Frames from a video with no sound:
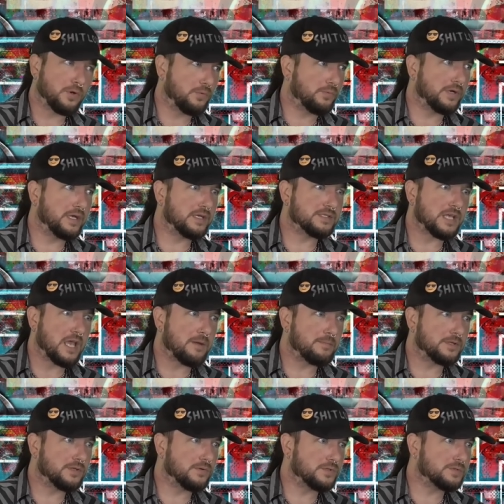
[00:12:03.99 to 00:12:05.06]
we re
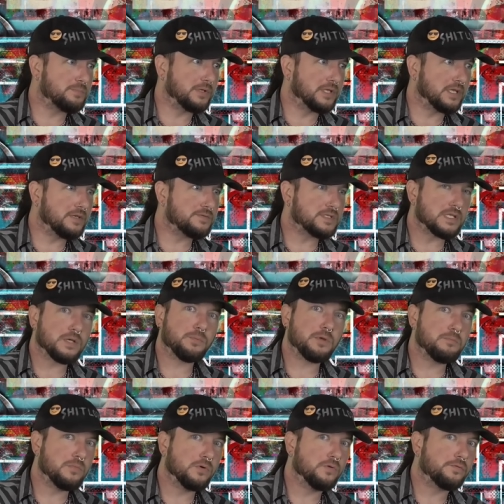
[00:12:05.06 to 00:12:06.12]
examine those beliefs, and then
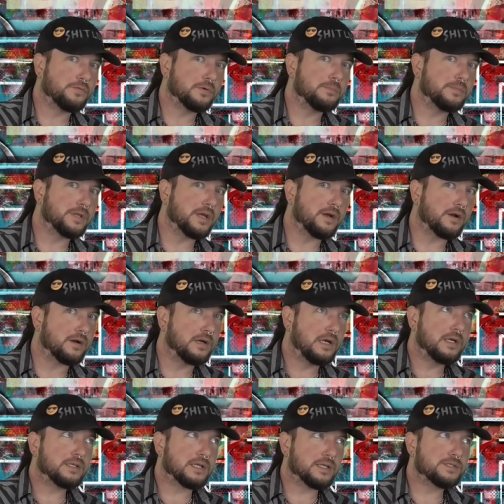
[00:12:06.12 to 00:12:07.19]
we move from there.
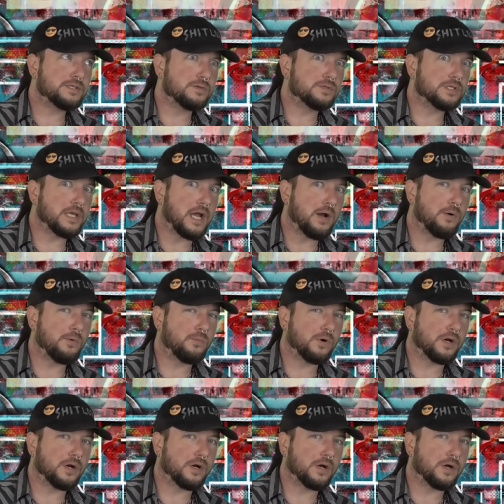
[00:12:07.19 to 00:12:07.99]
That's usually how it